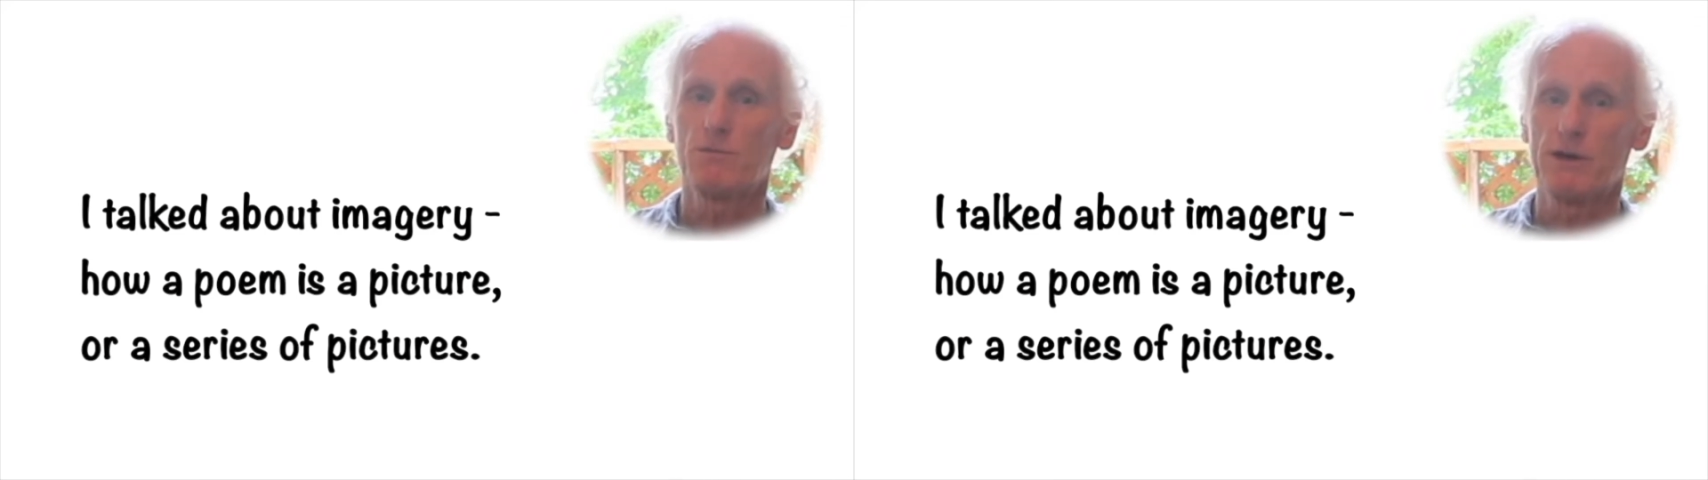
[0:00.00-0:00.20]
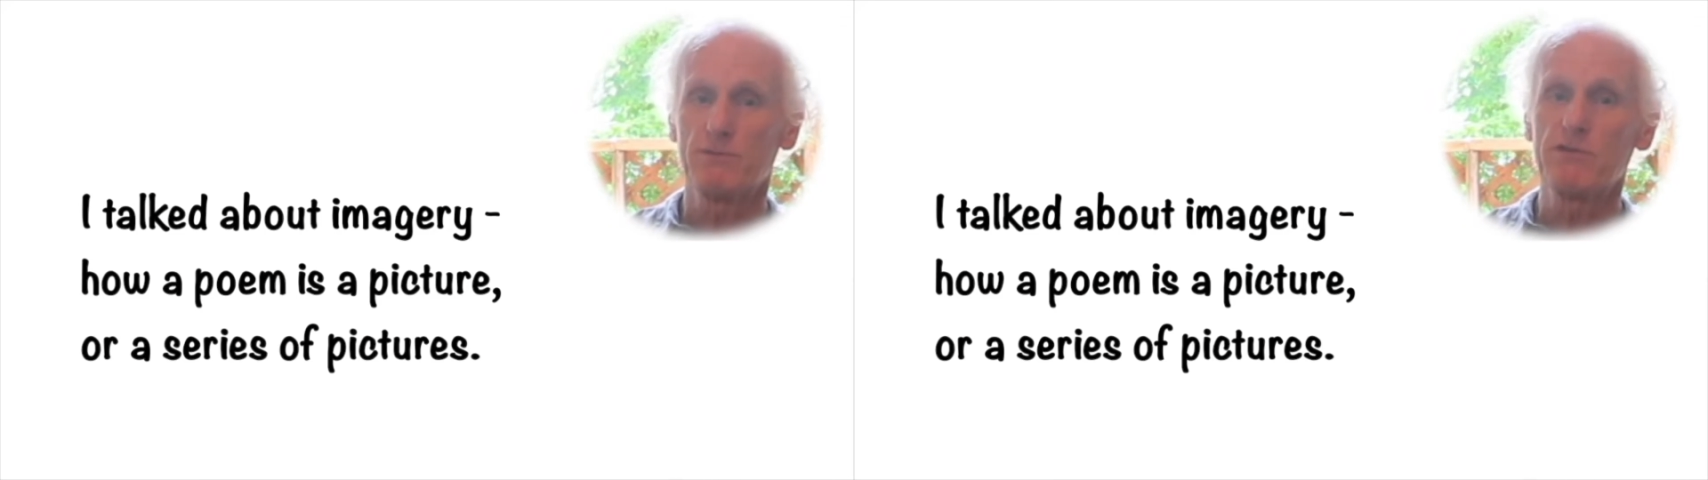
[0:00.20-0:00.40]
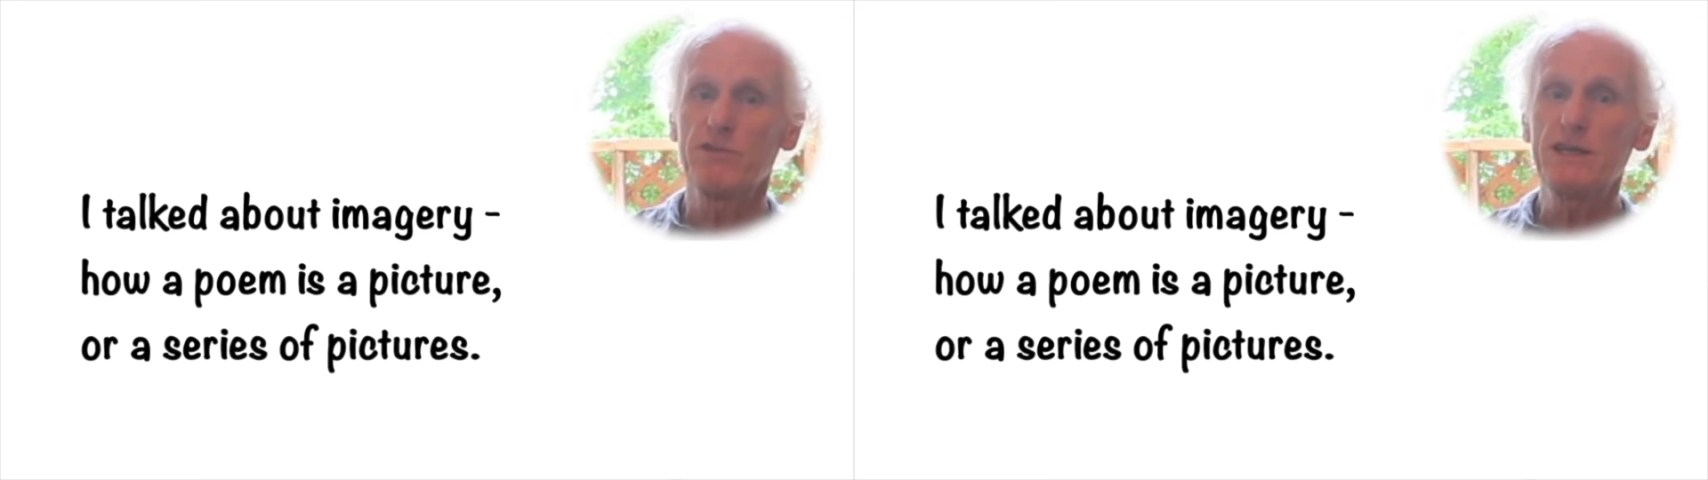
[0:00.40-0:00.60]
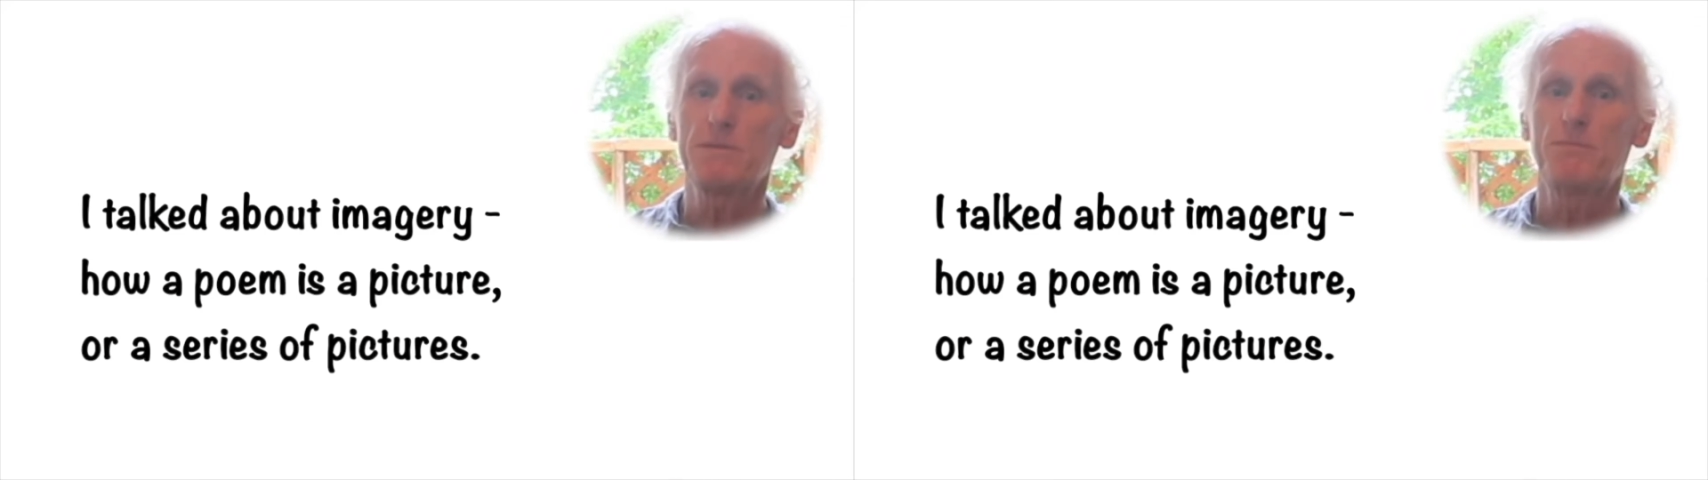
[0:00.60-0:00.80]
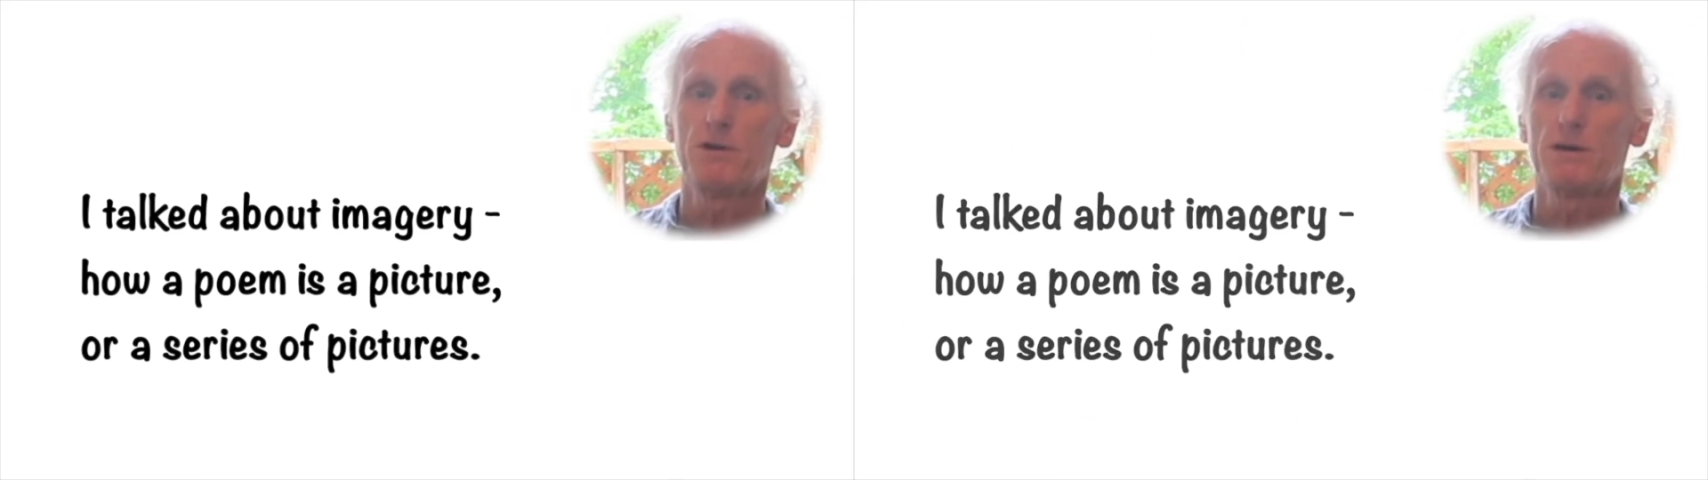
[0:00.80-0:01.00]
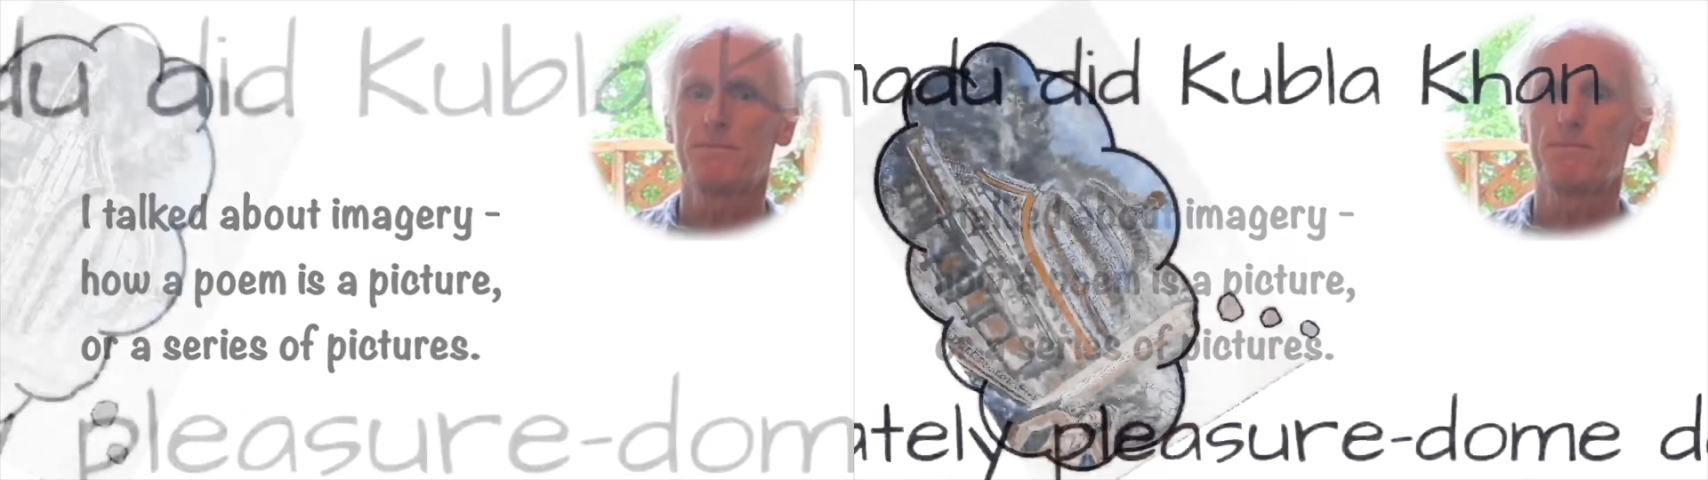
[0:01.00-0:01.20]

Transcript: when we read a poem.